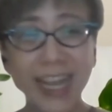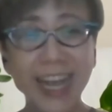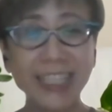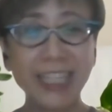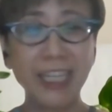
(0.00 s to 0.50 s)

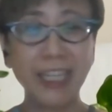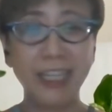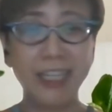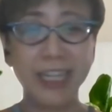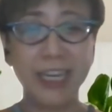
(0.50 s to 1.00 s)
I
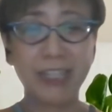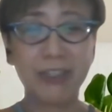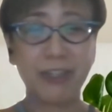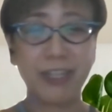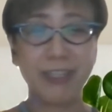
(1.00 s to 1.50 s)
studied
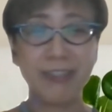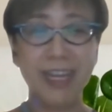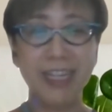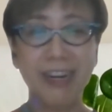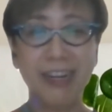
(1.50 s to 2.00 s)
electrical
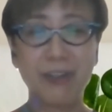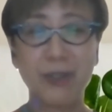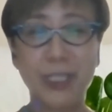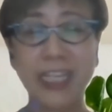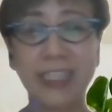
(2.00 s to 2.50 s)
and
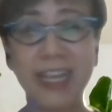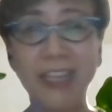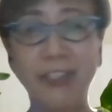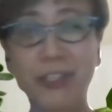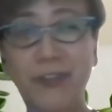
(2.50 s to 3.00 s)
electronic
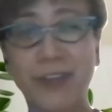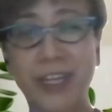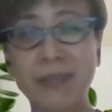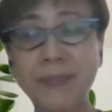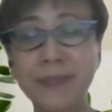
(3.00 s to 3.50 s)
engineering.
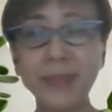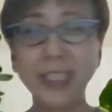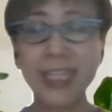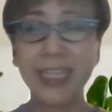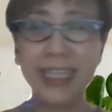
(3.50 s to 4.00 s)

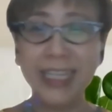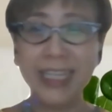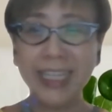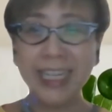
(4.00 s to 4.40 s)
I